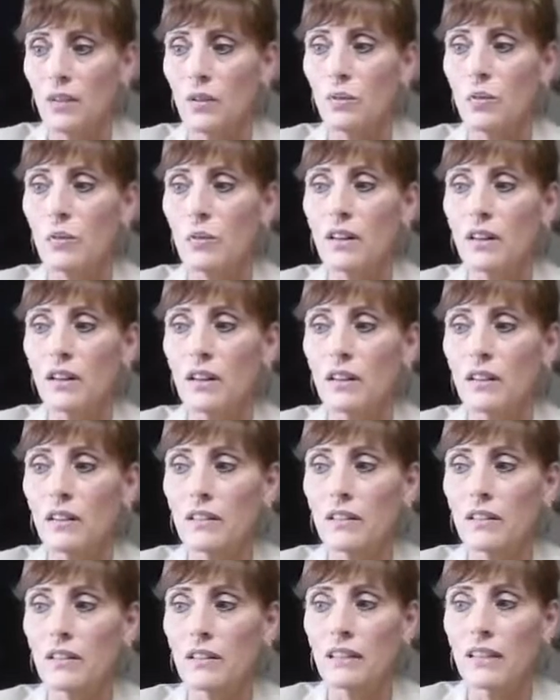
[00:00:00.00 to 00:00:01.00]

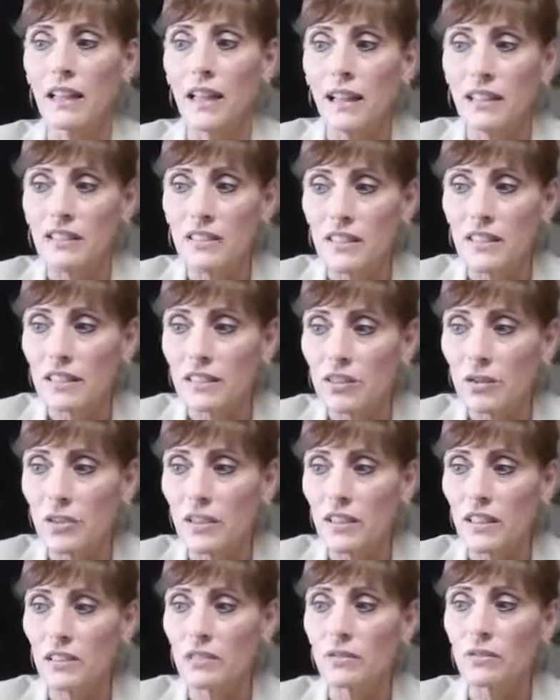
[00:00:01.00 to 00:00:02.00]
where he has an
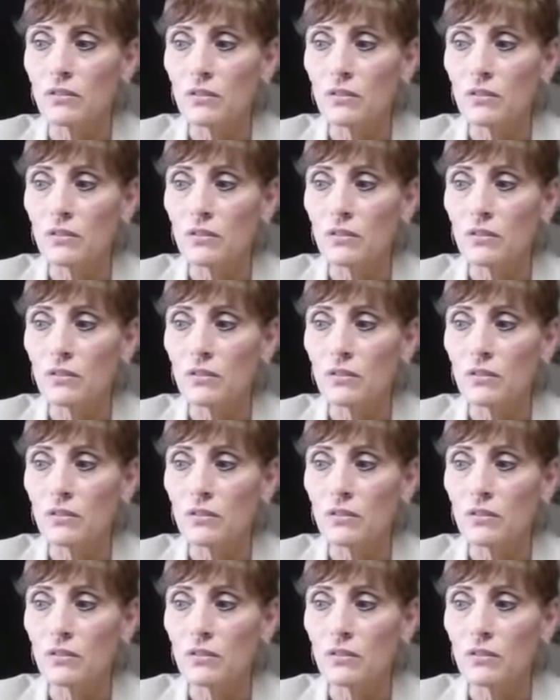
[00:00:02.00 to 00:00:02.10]
integrated